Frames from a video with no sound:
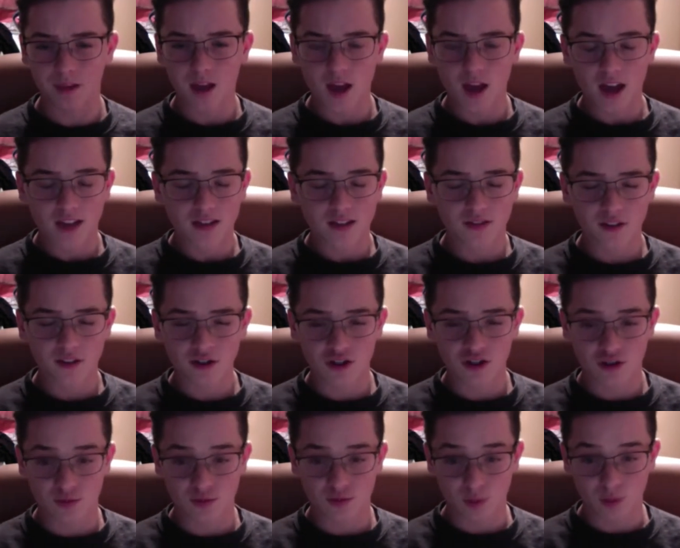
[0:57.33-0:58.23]
It's a very
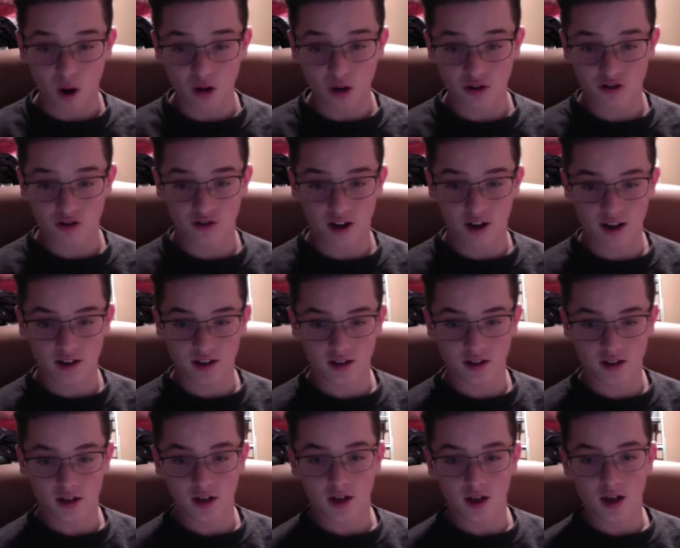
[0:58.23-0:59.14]
smart
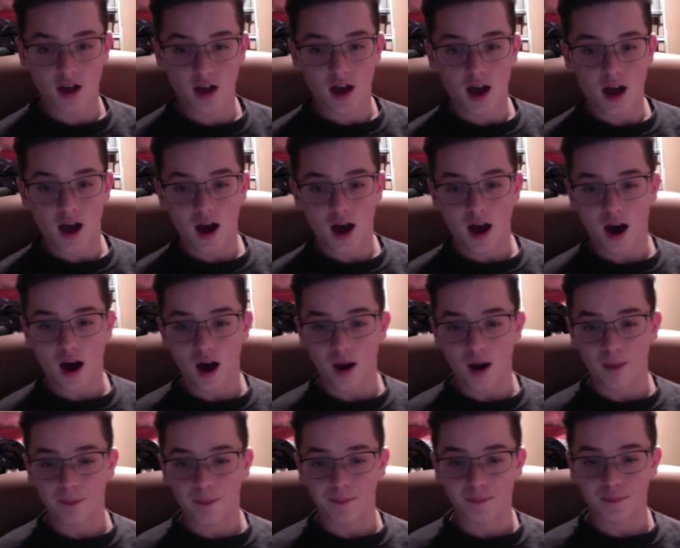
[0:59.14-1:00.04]
strategy
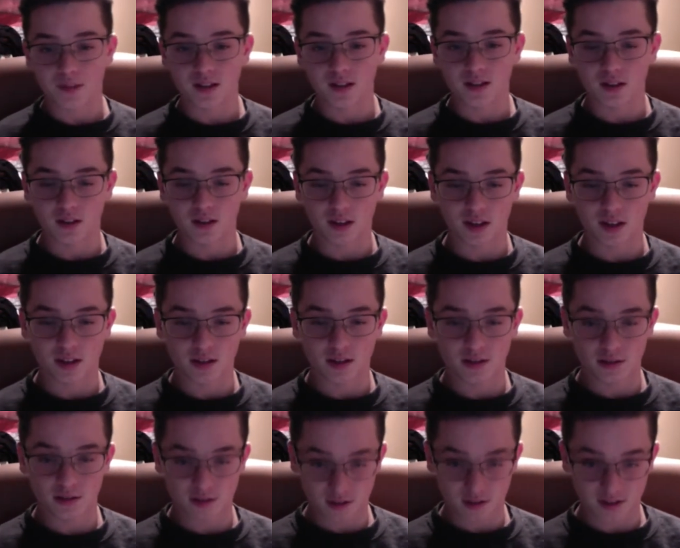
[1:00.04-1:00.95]
to
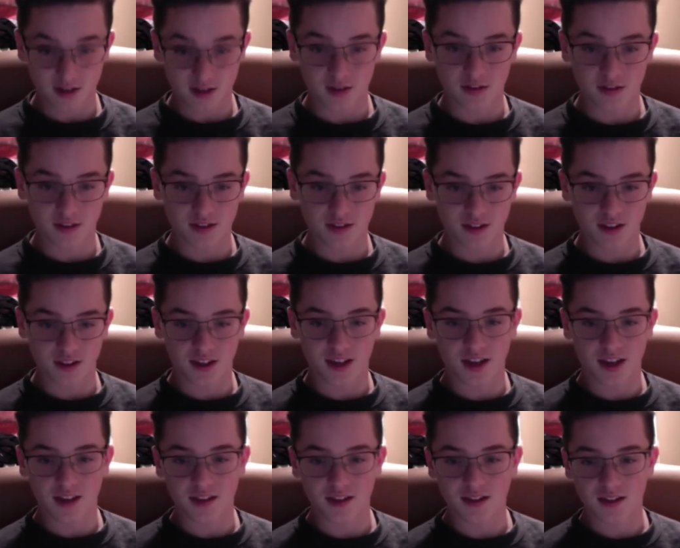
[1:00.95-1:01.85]
sell things to the
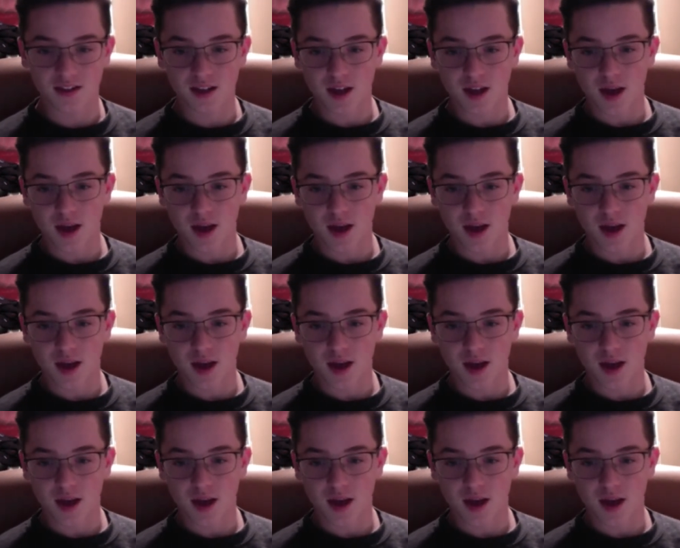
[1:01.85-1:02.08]
kids,